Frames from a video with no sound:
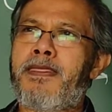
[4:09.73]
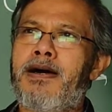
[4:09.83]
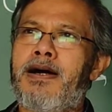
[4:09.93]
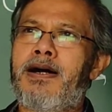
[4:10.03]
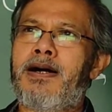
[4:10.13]

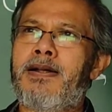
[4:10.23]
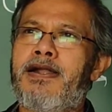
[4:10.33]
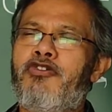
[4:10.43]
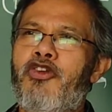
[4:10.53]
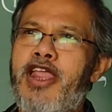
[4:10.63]

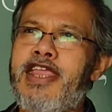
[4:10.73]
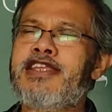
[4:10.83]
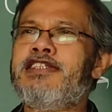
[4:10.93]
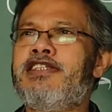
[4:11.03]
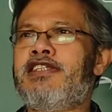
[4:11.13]

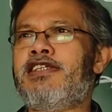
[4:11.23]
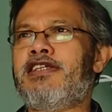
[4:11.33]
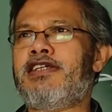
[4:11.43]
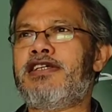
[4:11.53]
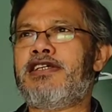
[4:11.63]
rent
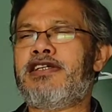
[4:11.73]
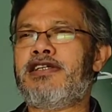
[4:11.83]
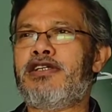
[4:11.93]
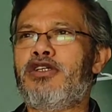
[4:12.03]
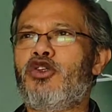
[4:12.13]

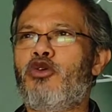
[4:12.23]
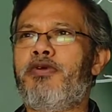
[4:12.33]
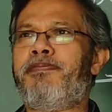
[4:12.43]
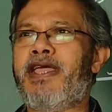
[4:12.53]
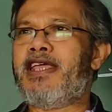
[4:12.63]
to be
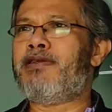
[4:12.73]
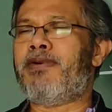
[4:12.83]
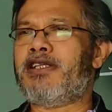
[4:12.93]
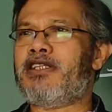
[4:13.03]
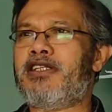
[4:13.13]
paid
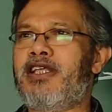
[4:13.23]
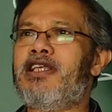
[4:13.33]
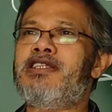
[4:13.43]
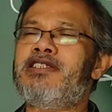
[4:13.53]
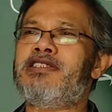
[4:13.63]
by the
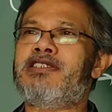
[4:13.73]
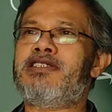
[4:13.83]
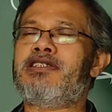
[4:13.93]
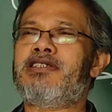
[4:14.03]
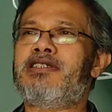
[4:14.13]

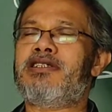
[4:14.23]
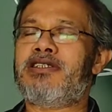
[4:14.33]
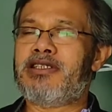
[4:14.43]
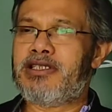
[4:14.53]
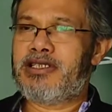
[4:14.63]
tenants
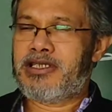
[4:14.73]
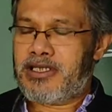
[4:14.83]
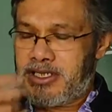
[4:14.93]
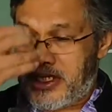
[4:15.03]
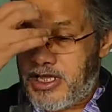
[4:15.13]

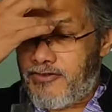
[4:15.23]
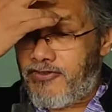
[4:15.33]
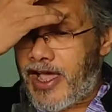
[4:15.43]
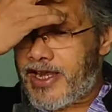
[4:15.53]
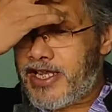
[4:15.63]

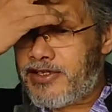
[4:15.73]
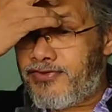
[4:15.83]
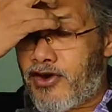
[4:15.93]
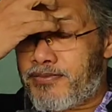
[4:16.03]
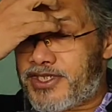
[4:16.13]
varied
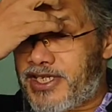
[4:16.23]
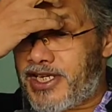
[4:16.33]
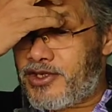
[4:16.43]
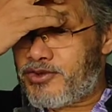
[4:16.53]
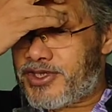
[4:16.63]
from state to